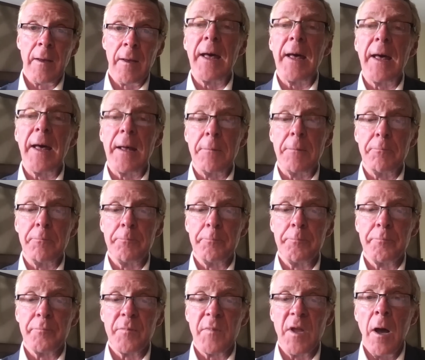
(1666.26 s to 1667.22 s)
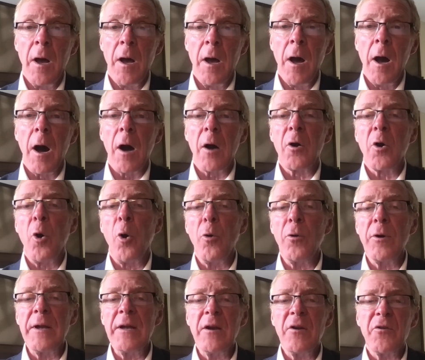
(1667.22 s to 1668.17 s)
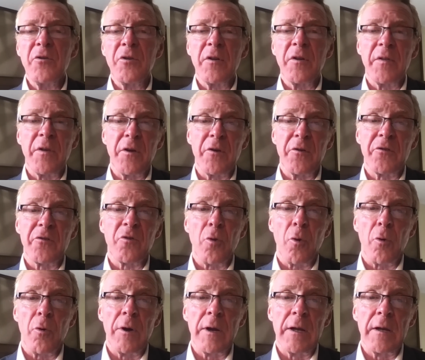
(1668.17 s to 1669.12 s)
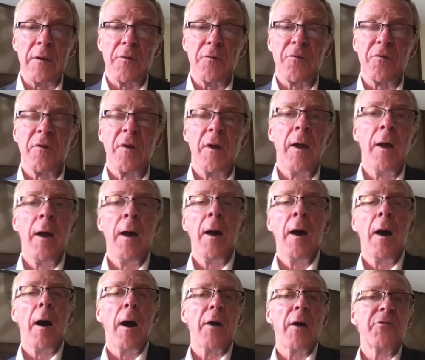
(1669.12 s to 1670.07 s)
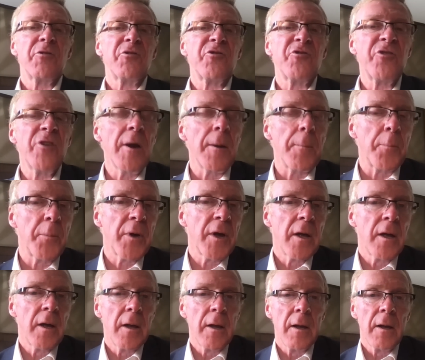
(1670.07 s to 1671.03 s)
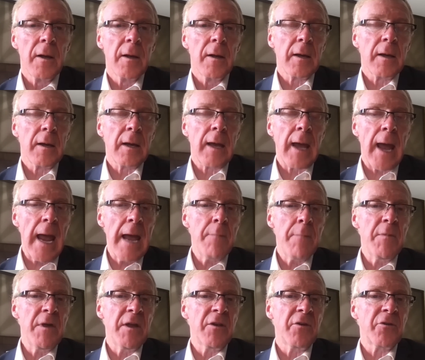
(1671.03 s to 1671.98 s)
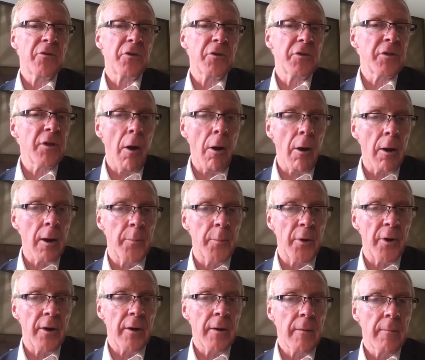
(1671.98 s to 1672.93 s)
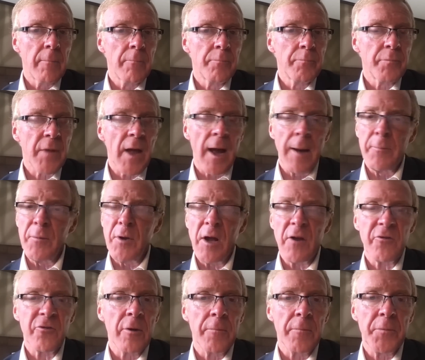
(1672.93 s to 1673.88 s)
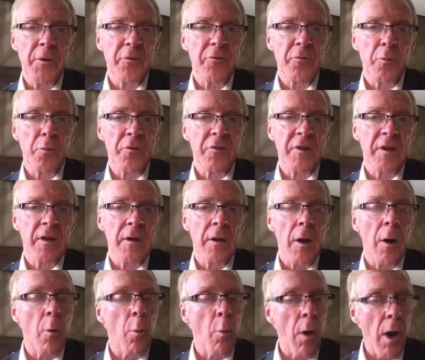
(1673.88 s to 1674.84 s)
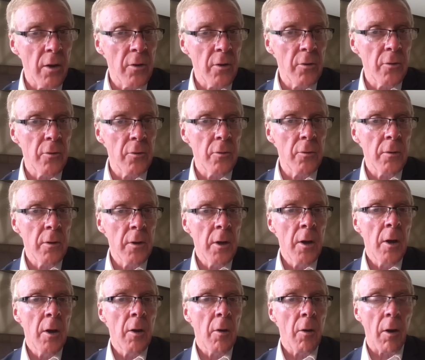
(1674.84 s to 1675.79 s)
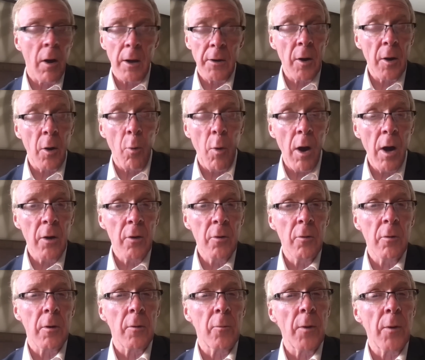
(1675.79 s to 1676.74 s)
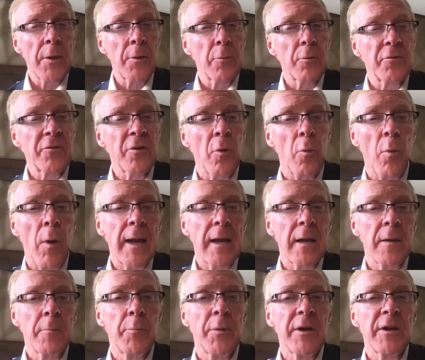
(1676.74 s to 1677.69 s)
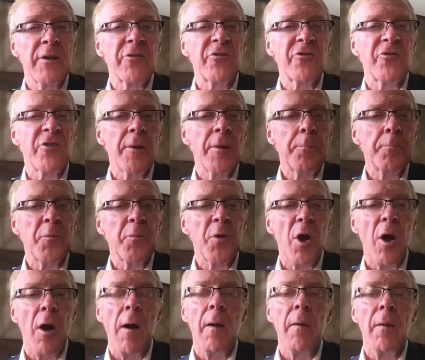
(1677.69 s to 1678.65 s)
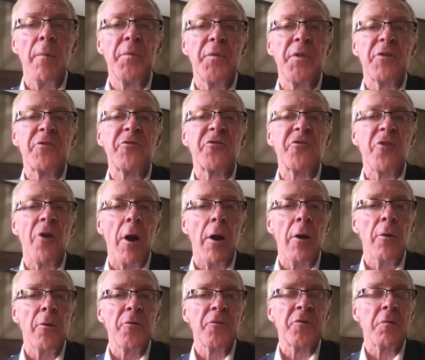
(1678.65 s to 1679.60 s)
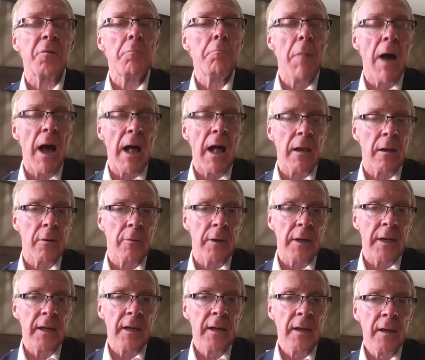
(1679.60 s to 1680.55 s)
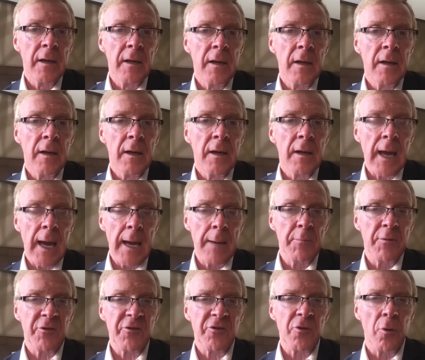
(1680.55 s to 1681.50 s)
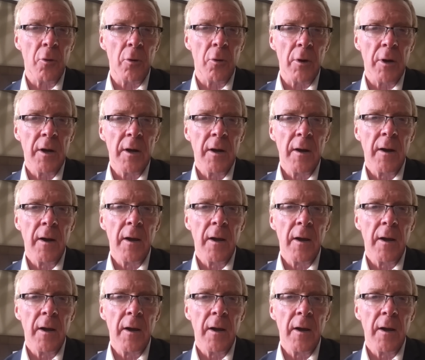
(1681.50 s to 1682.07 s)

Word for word: Then, according to the historians, a ship came into the harbor. I'm not sure if this was in Oahu, on Oahu, or whether it was Hawaii, but a ship called the Charles Mallory came ashore.